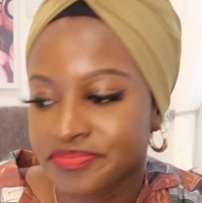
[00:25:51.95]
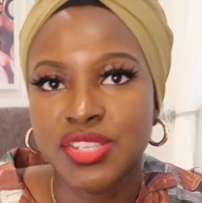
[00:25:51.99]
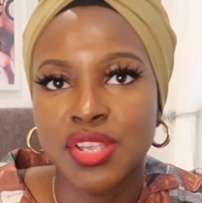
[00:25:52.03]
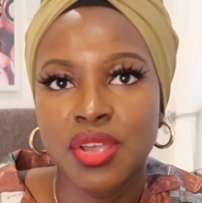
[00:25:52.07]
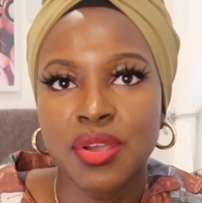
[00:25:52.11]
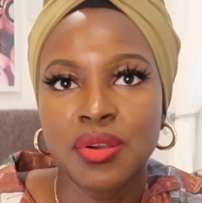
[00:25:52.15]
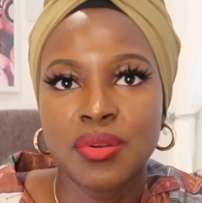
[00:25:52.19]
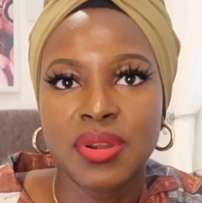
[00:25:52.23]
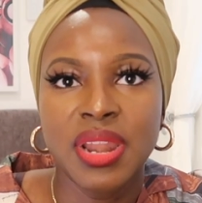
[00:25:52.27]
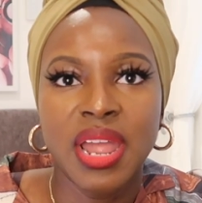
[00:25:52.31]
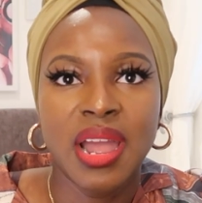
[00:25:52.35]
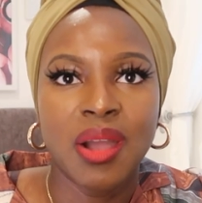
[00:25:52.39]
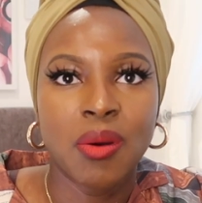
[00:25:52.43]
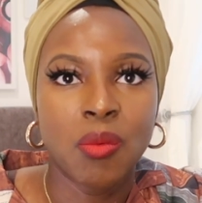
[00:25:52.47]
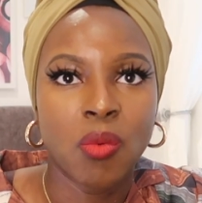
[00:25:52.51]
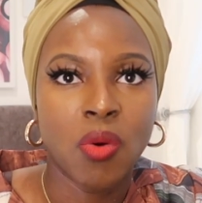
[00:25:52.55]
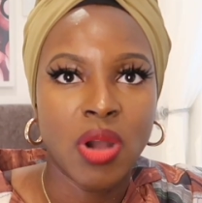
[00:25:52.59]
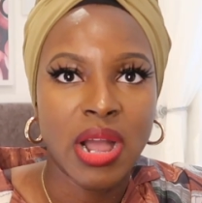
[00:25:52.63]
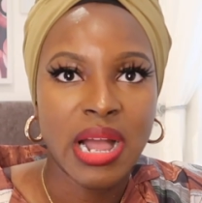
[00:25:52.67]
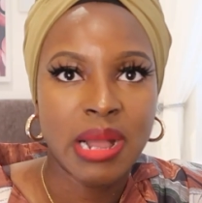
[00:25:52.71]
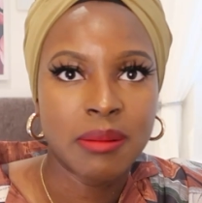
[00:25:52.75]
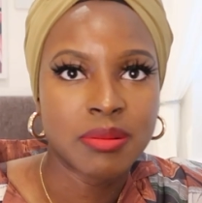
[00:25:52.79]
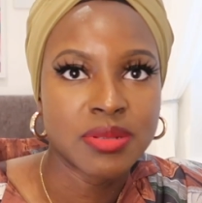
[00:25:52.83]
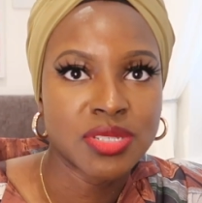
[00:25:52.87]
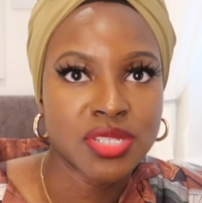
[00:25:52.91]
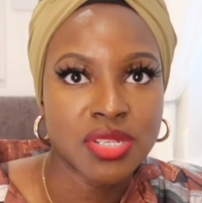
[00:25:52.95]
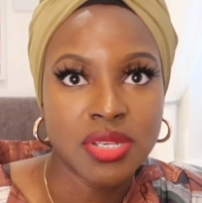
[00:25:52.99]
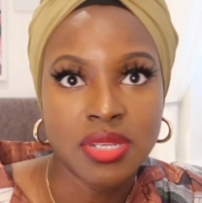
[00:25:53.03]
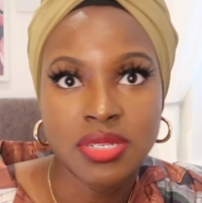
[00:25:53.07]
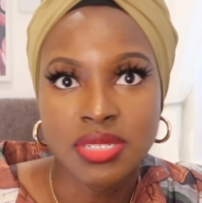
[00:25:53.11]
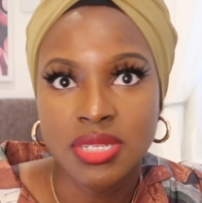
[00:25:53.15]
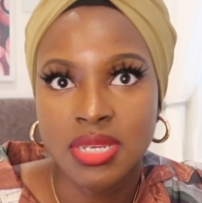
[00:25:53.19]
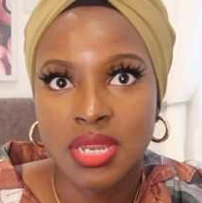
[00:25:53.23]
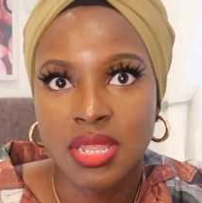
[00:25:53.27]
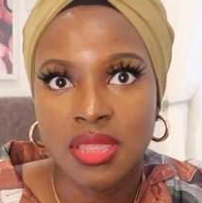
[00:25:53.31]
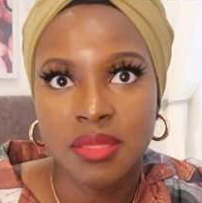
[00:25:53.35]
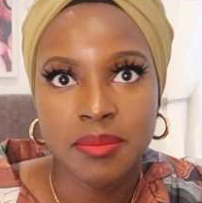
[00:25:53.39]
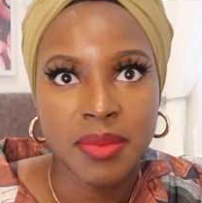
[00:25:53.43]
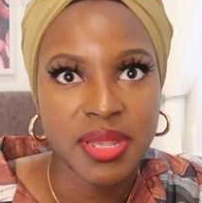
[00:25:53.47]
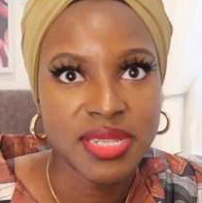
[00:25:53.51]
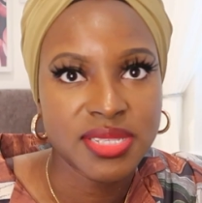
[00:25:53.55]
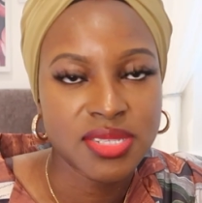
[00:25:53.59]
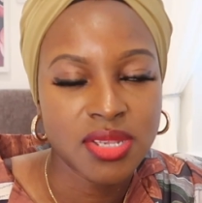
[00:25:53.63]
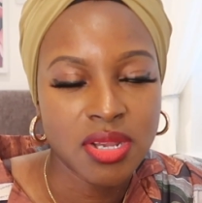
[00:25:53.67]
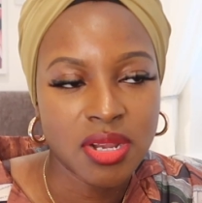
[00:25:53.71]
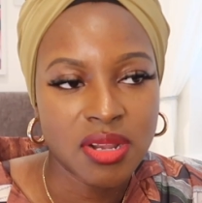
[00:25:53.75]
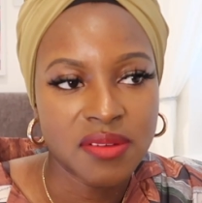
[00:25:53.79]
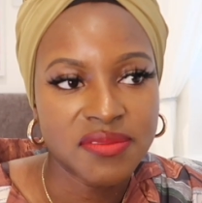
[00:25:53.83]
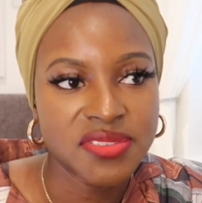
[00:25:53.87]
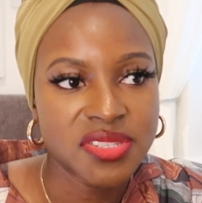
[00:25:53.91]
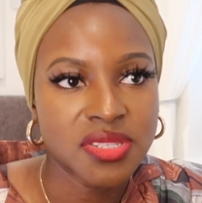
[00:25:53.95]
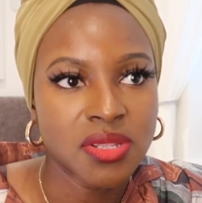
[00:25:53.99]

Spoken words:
So now what happens underneath my scarf?